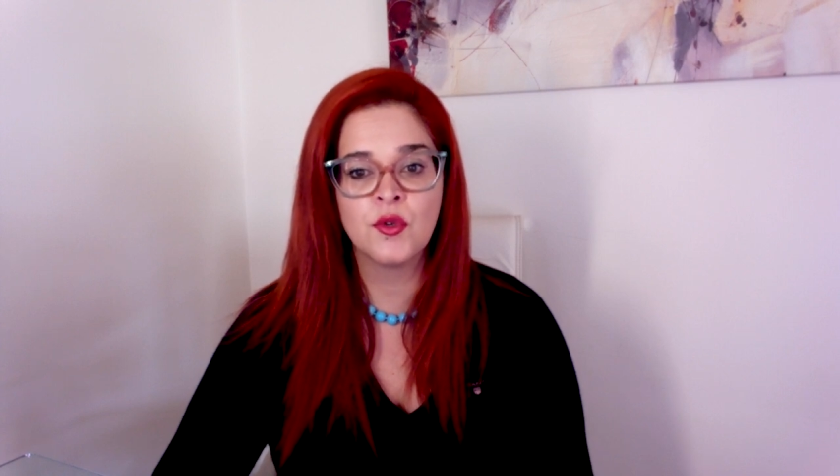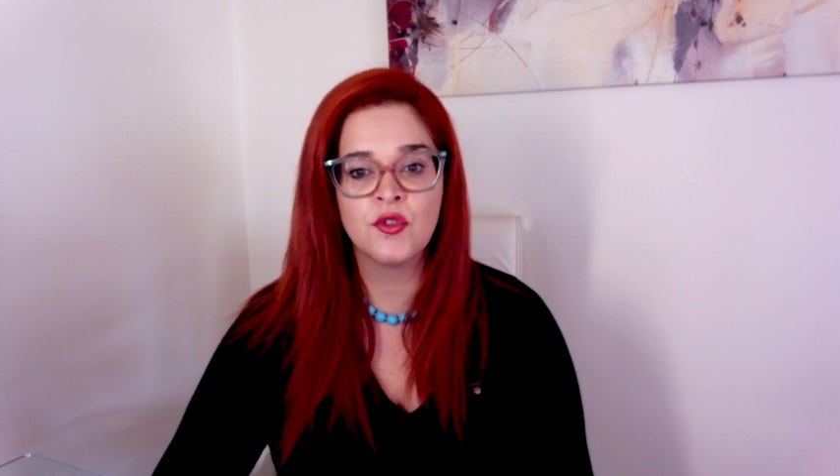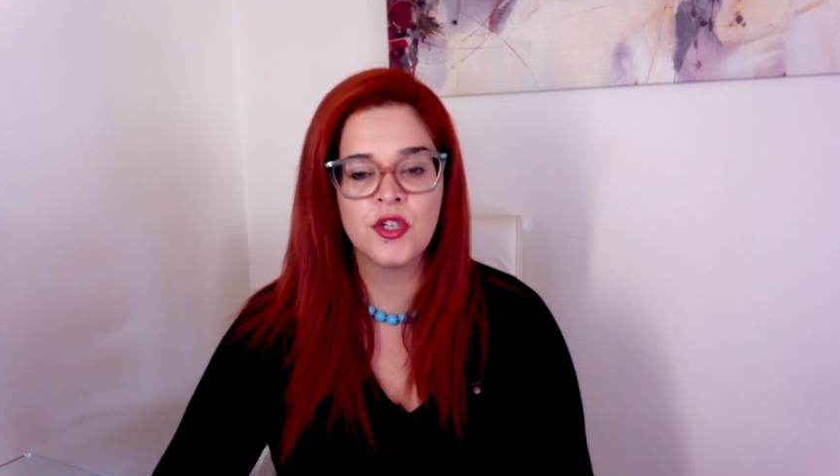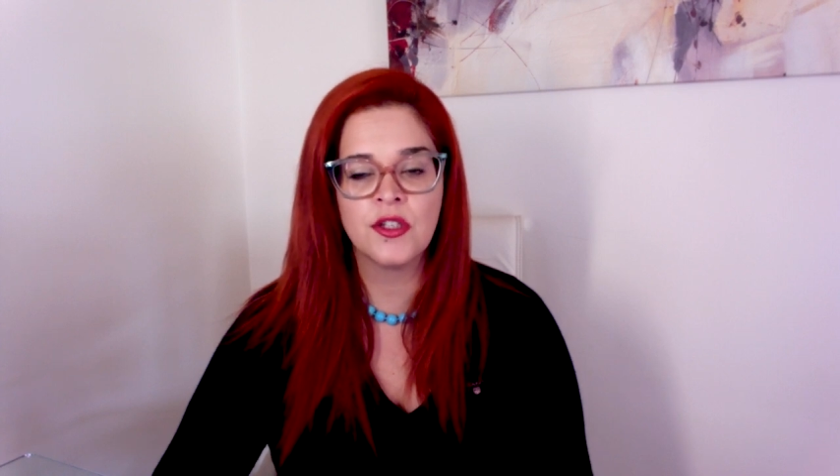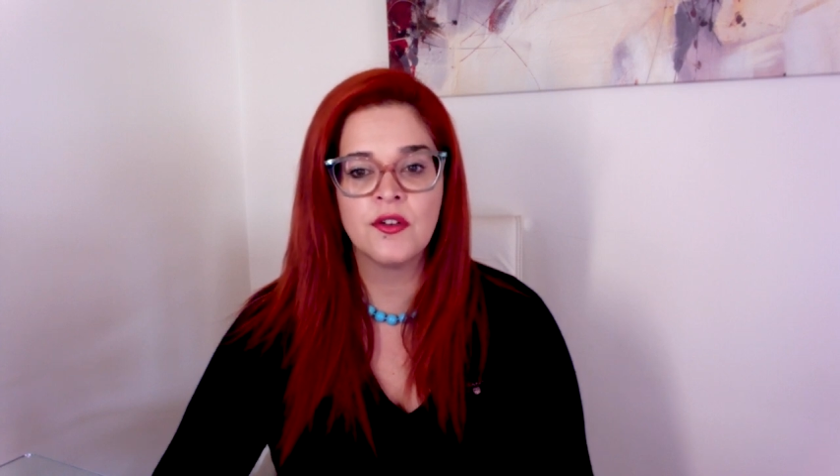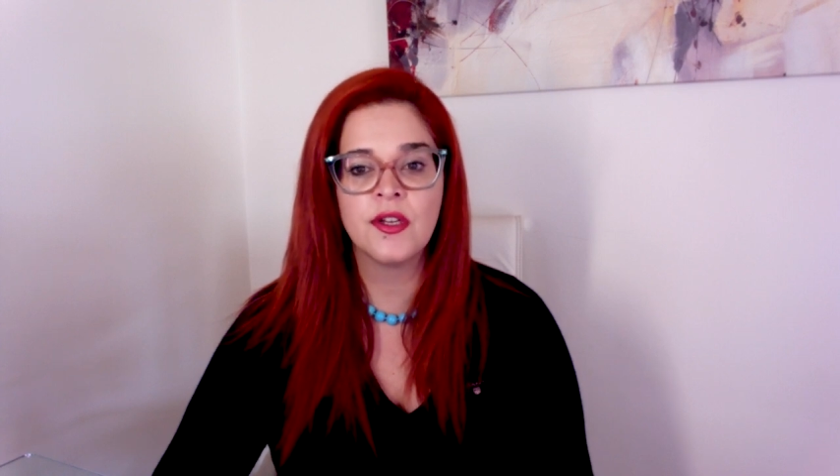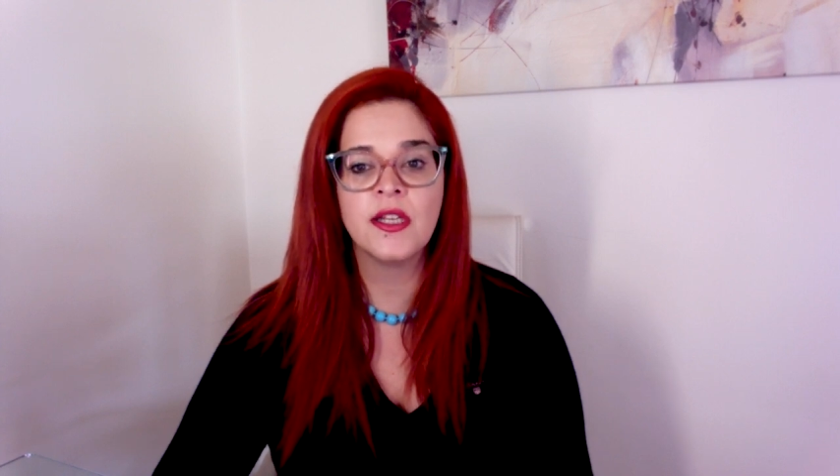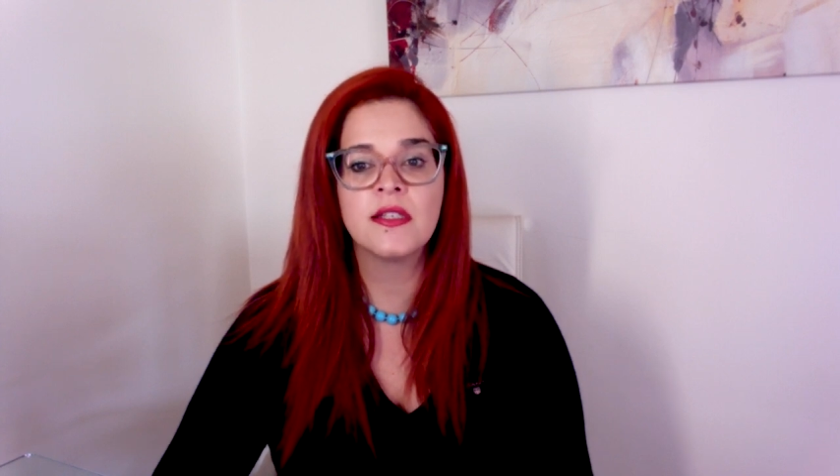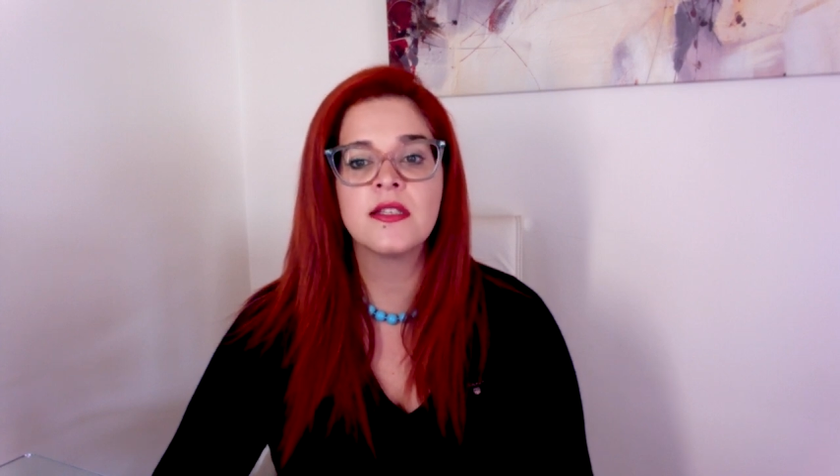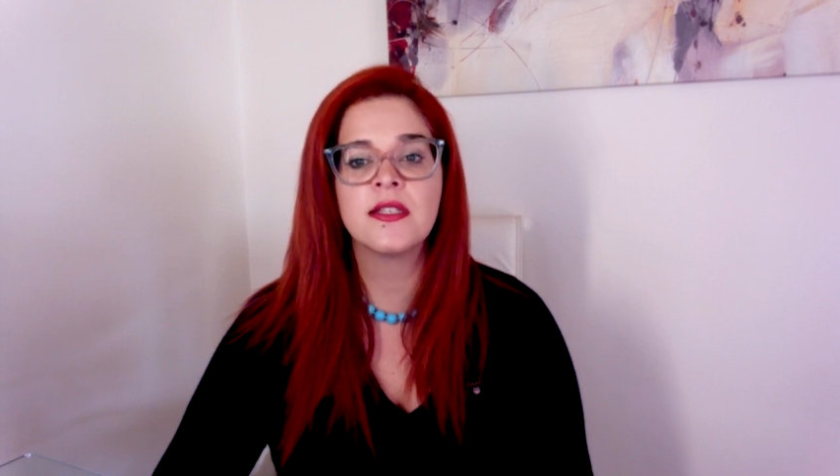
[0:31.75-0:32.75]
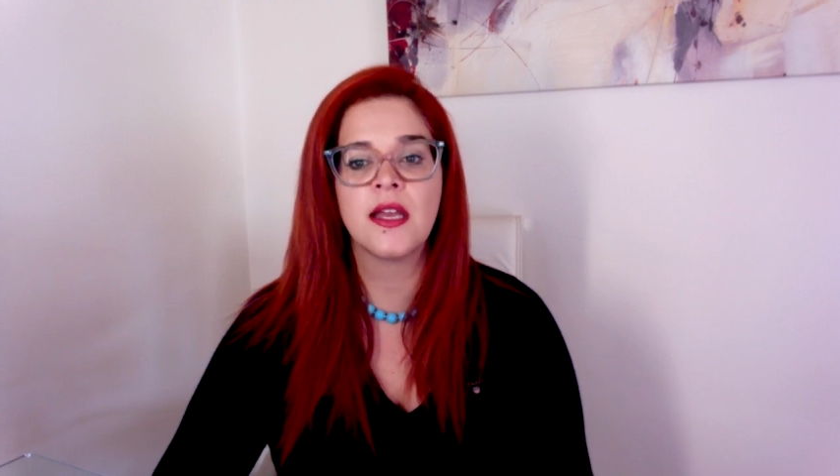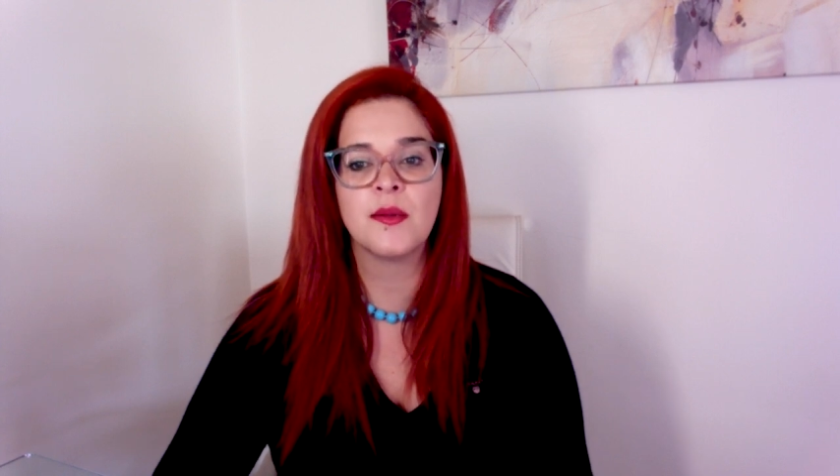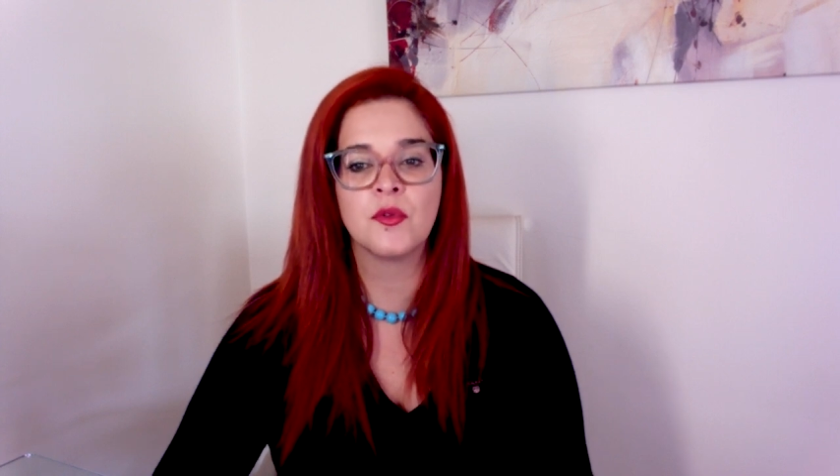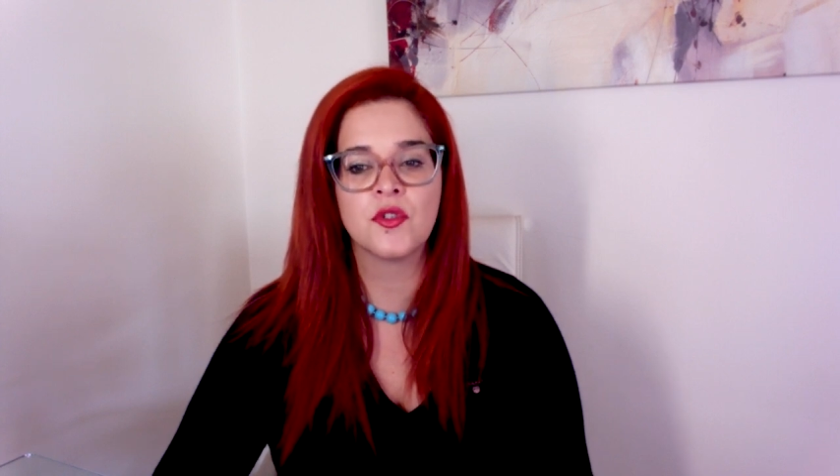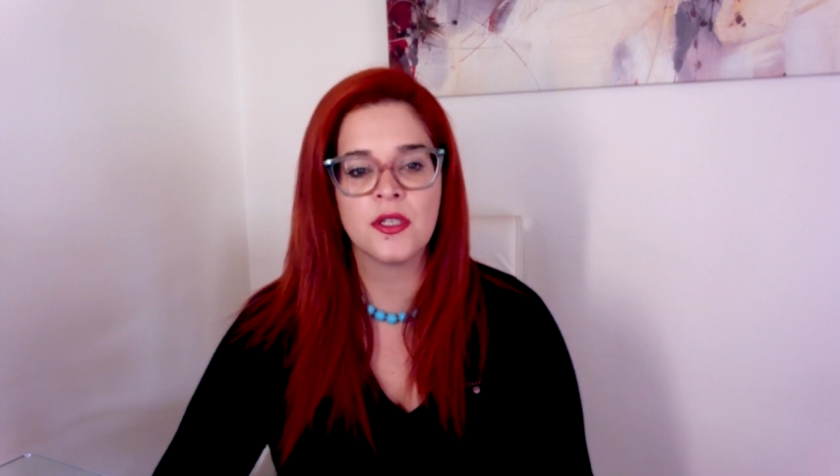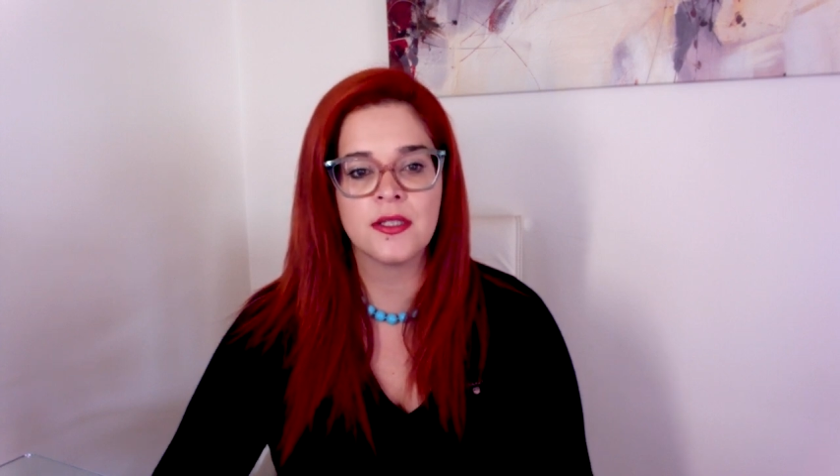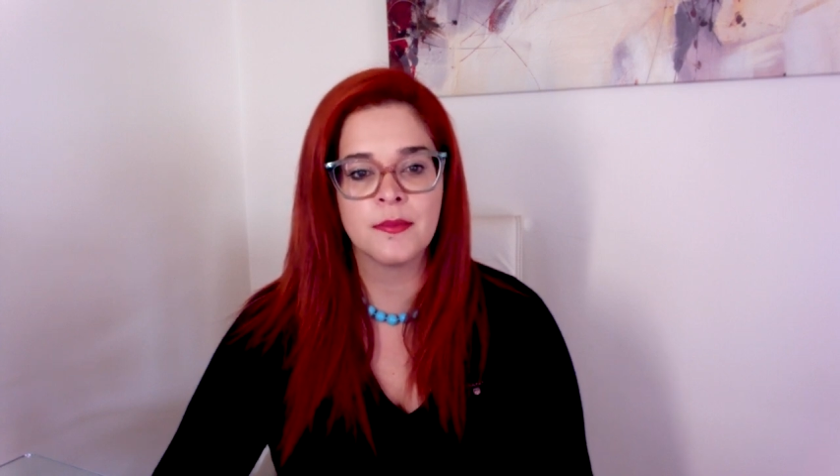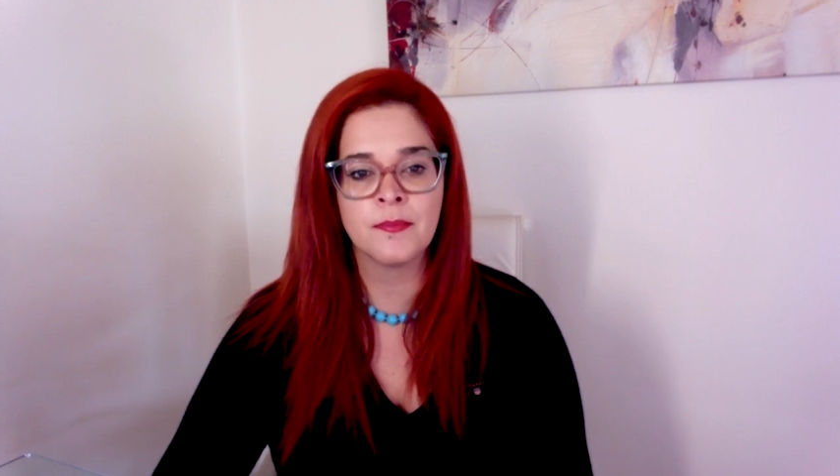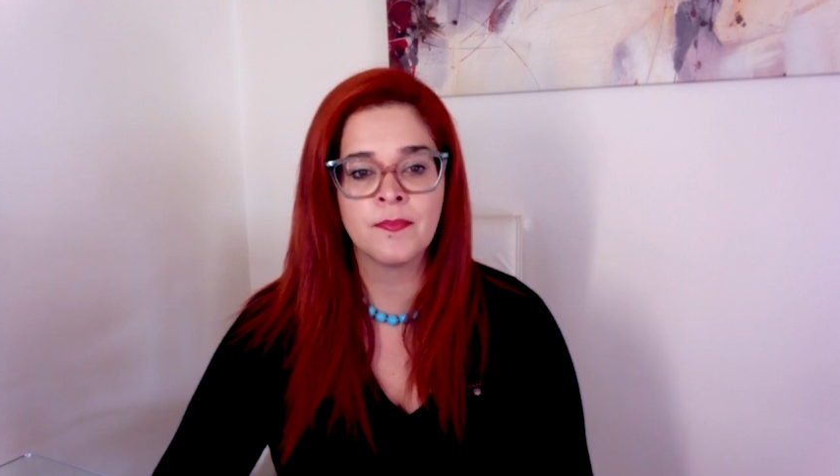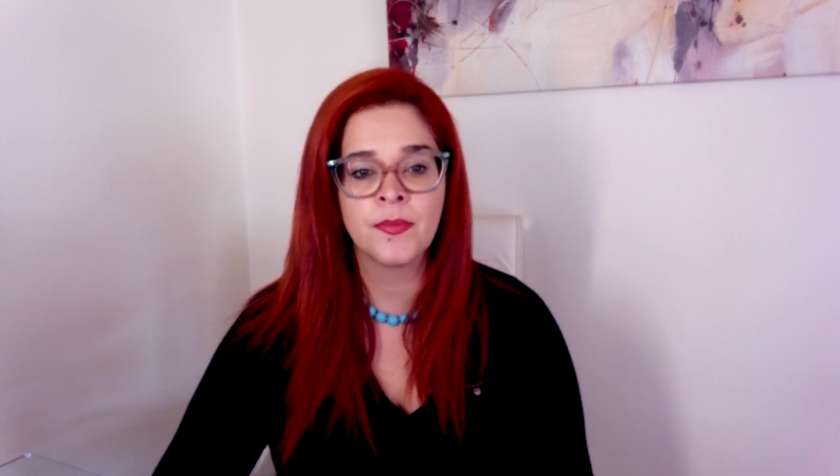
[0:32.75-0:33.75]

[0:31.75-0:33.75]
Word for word: consider in a sustainable system.